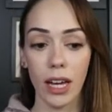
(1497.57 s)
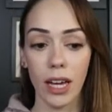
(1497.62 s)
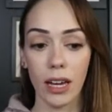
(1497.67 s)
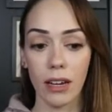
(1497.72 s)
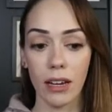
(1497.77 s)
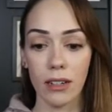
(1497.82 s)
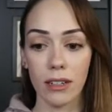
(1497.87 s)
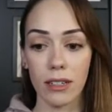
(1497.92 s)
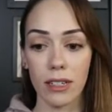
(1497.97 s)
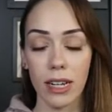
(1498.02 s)

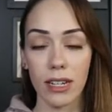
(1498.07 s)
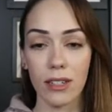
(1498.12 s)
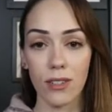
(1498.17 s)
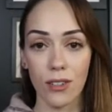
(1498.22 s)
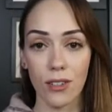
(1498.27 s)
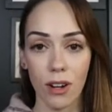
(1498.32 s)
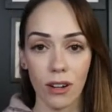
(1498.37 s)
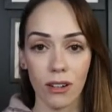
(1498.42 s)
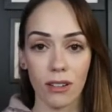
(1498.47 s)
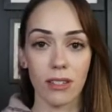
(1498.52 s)
And it
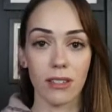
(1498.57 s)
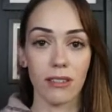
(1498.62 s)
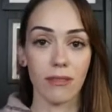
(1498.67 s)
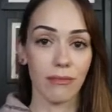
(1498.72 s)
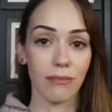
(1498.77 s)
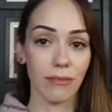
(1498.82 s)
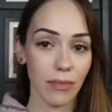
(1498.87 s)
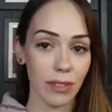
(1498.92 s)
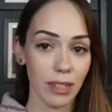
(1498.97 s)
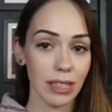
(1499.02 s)
starts
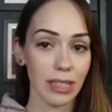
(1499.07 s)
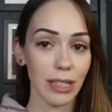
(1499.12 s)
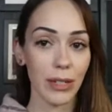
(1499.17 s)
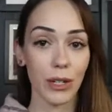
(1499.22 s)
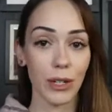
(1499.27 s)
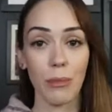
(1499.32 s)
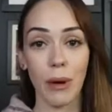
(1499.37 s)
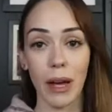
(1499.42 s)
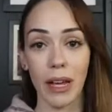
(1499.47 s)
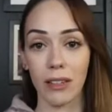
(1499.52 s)

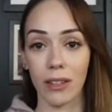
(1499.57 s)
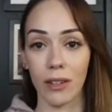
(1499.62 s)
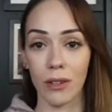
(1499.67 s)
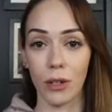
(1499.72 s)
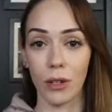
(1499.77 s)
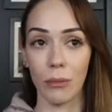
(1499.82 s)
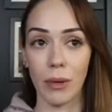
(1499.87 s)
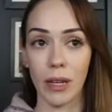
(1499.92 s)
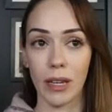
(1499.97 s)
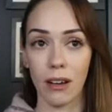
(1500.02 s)
little by
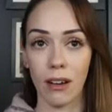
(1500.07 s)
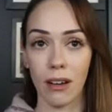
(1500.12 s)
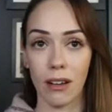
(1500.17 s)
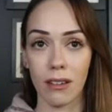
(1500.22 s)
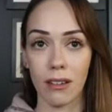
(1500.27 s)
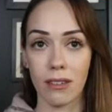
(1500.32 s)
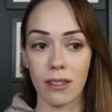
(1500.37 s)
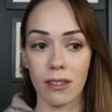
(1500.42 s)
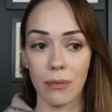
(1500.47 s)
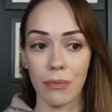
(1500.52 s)
little
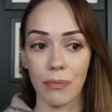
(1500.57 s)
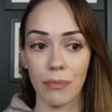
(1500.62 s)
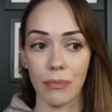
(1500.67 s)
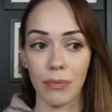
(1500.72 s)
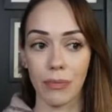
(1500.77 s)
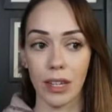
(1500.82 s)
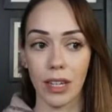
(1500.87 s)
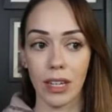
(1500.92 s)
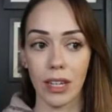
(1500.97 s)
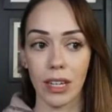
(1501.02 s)
because
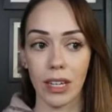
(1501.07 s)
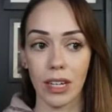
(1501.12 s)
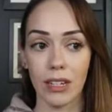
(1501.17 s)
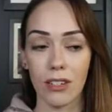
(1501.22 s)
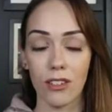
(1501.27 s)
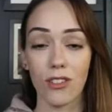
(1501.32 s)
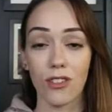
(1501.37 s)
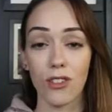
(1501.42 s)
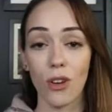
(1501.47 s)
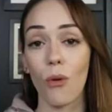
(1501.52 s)

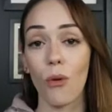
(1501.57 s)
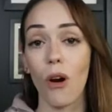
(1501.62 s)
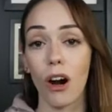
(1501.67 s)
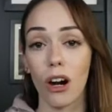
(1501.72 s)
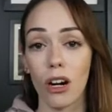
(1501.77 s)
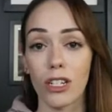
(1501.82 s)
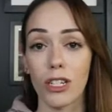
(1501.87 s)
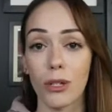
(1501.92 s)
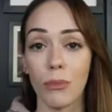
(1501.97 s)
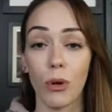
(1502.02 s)
it is so
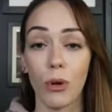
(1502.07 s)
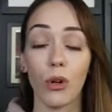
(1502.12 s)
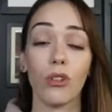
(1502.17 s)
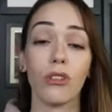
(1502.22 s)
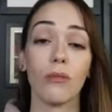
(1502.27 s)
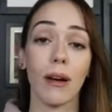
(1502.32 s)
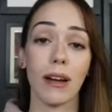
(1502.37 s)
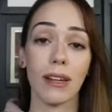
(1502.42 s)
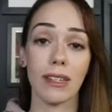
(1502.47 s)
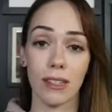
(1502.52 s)
hard to
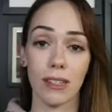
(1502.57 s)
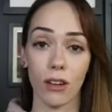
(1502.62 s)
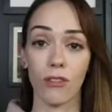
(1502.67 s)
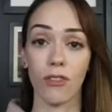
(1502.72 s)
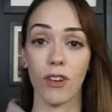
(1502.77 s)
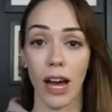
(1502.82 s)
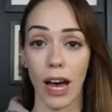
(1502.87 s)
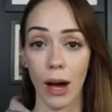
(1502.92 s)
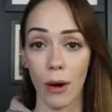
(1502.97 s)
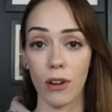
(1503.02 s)
pull
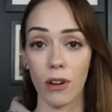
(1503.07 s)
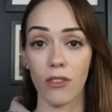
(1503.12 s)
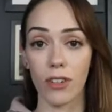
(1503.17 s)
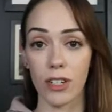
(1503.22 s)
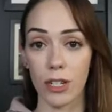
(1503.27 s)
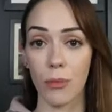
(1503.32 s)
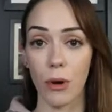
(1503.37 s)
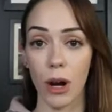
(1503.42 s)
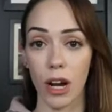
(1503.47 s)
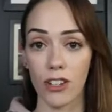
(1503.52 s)
myself out
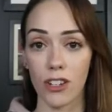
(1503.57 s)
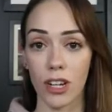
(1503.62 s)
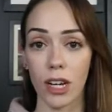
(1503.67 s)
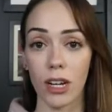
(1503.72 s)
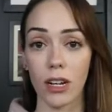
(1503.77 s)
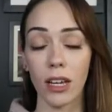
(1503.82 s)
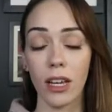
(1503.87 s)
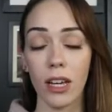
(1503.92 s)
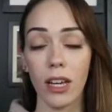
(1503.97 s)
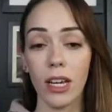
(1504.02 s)
of a
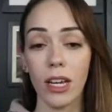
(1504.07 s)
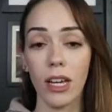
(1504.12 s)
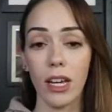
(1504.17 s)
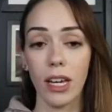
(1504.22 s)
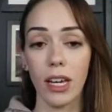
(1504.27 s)
depression.